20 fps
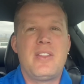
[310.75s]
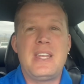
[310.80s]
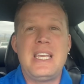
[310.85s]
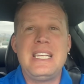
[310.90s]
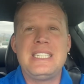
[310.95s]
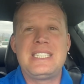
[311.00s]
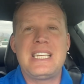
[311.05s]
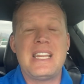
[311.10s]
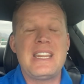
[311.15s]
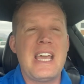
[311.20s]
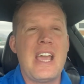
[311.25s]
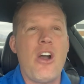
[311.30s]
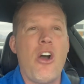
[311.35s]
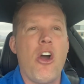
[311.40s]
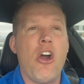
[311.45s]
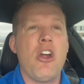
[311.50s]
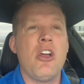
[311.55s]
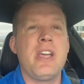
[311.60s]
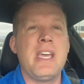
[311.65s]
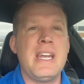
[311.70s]
He said they
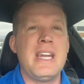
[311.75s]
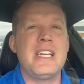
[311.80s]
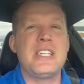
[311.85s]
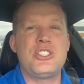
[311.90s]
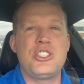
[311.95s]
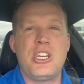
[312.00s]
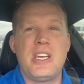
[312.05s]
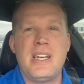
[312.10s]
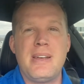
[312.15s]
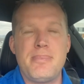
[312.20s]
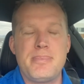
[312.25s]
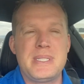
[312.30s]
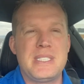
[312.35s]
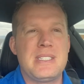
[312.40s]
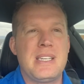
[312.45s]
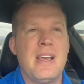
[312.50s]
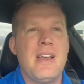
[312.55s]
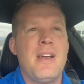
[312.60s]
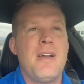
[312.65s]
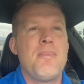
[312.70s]
are getting
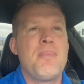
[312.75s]
chips.